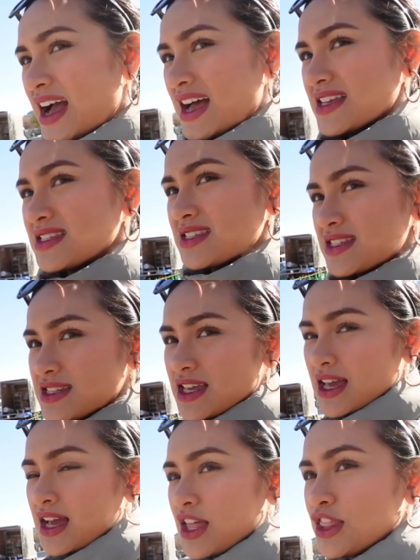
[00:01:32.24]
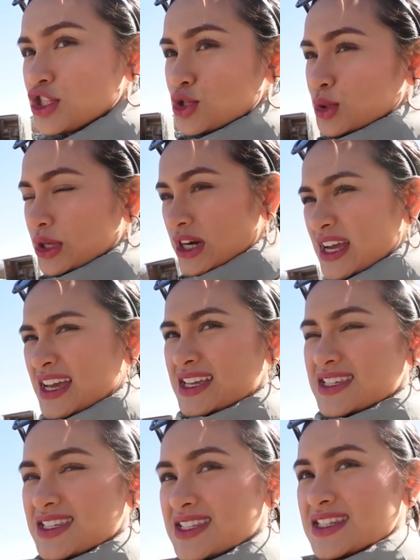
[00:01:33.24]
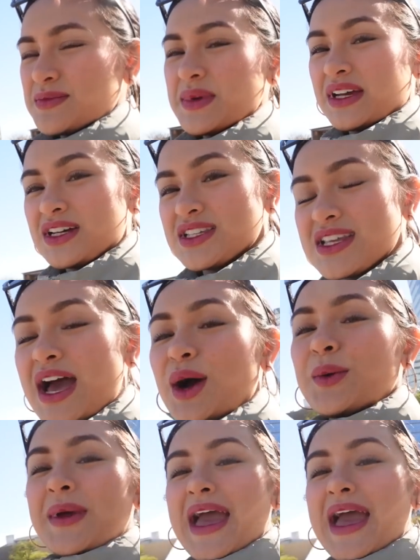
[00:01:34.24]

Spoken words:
As the tourists, because we